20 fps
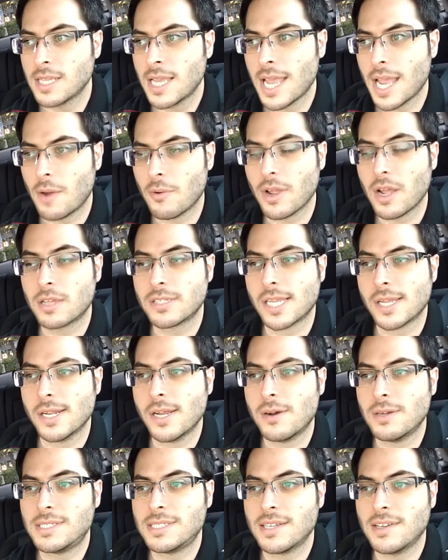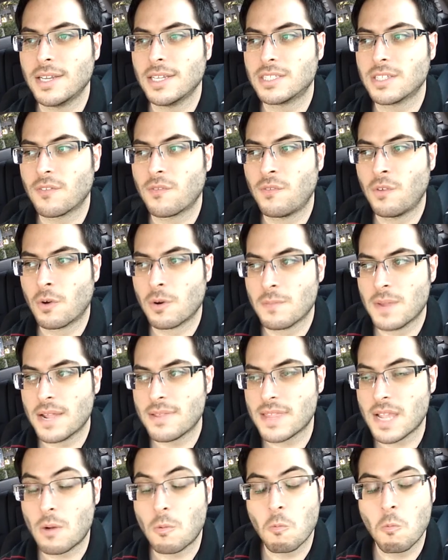And we also know it's a
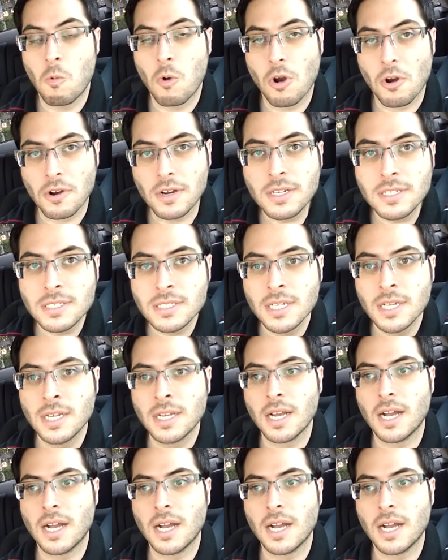format that works.